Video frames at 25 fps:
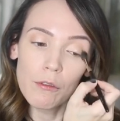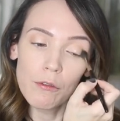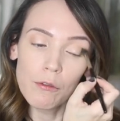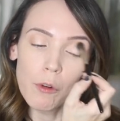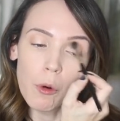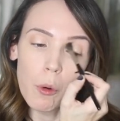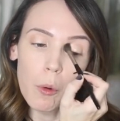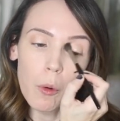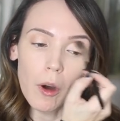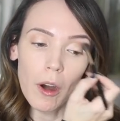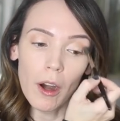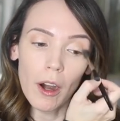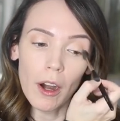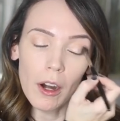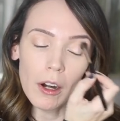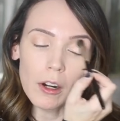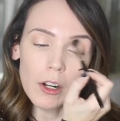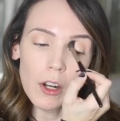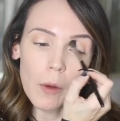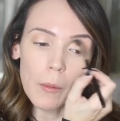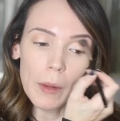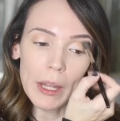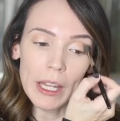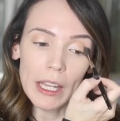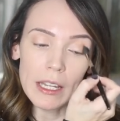for
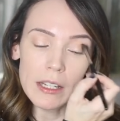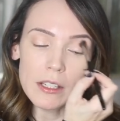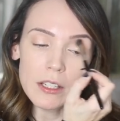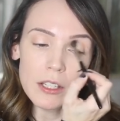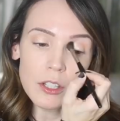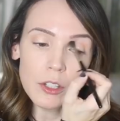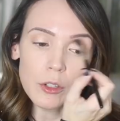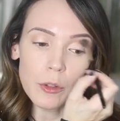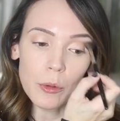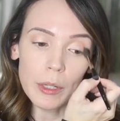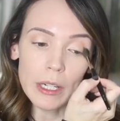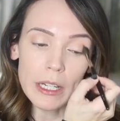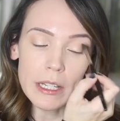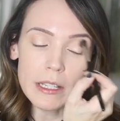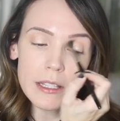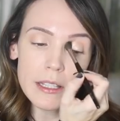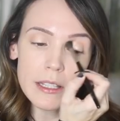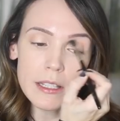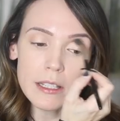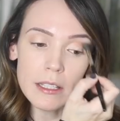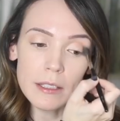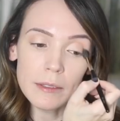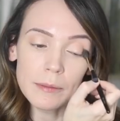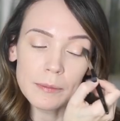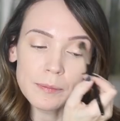going into the
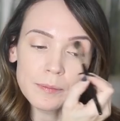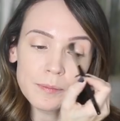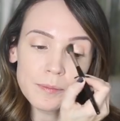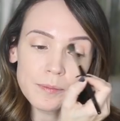crease.